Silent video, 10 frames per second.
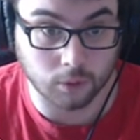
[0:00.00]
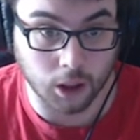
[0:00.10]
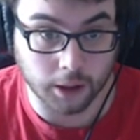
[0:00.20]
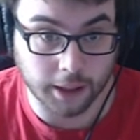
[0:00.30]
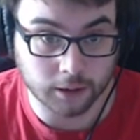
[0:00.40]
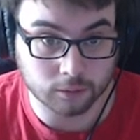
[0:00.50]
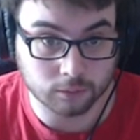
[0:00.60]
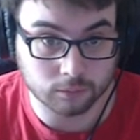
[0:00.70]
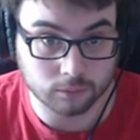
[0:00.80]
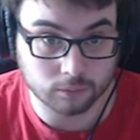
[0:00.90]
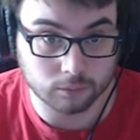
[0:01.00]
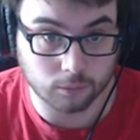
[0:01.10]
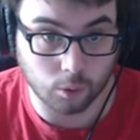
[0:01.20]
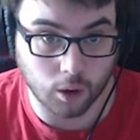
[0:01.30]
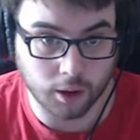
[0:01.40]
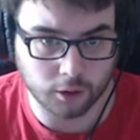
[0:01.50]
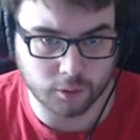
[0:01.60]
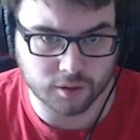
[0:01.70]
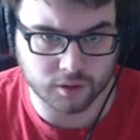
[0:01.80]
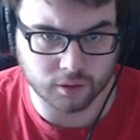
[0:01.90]
Alright. Why are you
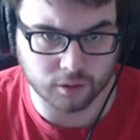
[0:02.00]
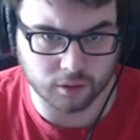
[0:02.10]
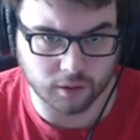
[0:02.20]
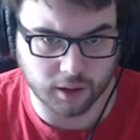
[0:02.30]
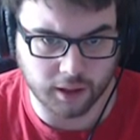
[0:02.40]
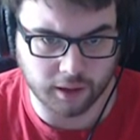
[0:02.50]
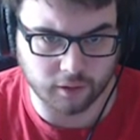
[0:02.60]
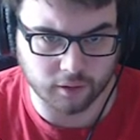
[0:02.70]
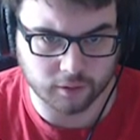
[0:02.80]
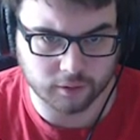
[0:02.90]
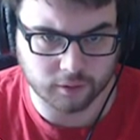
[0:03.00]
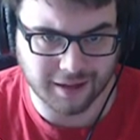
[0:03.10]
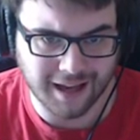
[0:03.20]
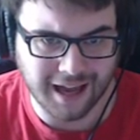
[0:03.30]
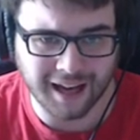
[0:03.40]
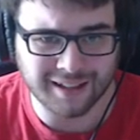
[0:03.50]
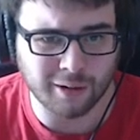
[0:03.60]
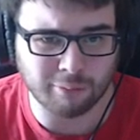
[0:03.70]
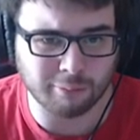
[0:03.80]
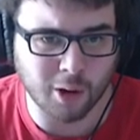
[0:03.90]
still here? I
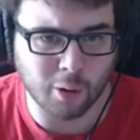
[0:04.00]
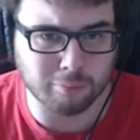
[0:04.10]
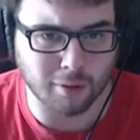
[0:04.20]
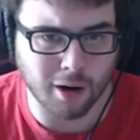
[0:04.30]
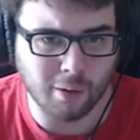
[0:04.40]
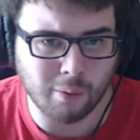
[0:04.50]
don't know, bro.